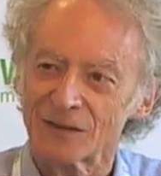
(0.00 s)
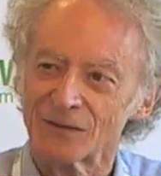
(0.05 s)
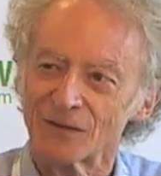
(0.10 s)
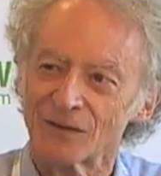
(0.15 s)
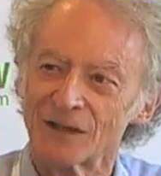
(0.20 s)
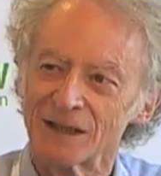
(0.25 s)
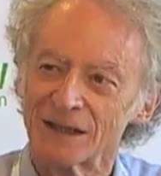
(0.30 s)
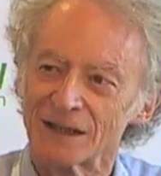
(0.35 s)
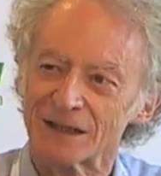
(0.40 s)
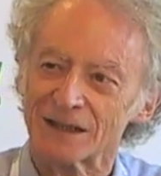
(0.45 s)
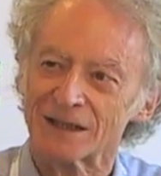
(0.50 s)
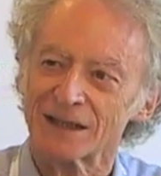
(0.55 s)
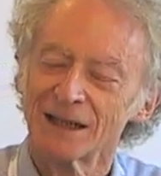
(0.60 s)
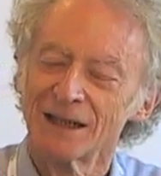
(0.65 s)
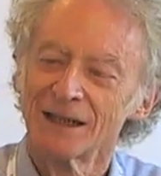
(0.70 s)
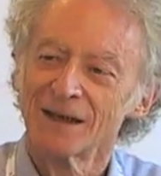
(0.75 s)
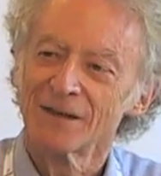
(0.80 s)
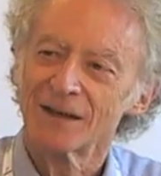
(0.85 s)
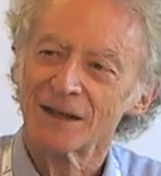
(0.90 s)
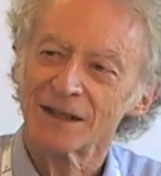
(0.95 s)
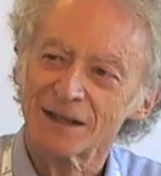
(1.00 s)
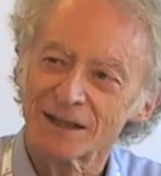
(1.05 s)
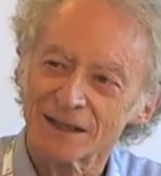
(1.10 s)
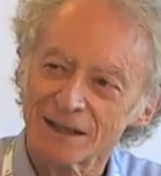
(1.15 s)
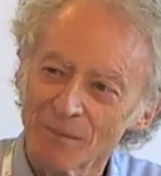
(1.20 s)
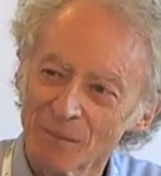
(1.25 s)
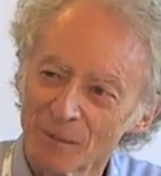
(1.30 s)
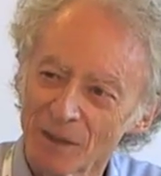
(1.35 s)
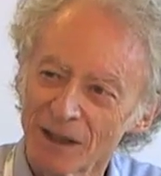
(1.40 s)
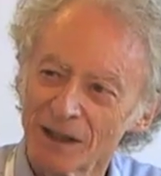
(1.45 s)
of this, there's
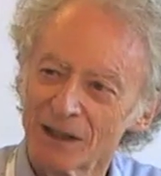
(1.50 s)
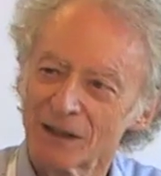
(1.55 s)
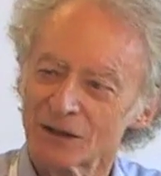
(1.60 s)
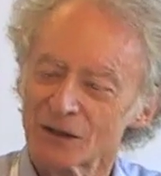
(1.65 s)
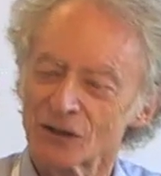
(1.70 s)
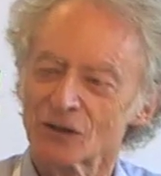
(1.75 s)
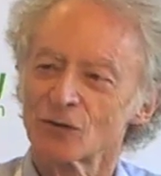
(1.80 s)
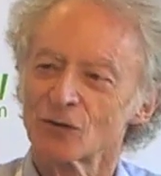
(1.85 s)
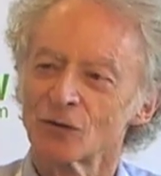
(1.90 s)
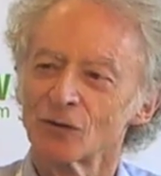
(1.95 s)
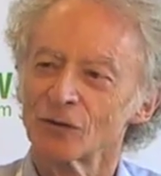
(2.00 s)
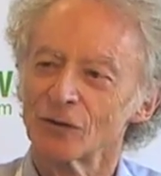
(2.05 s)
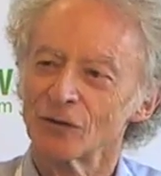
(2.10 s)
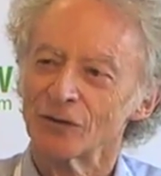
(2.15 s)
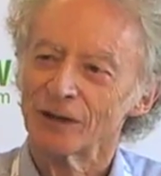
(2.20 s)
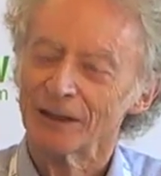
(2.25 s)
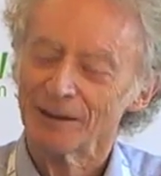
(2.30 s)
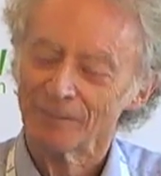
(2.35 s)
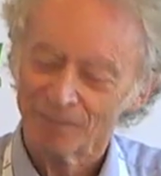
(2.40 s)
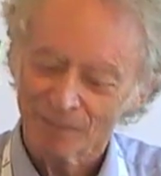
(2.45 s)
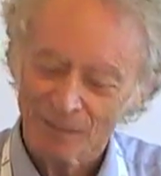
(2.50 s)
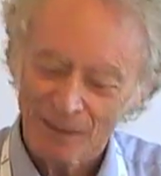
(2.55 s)
something extraordinary.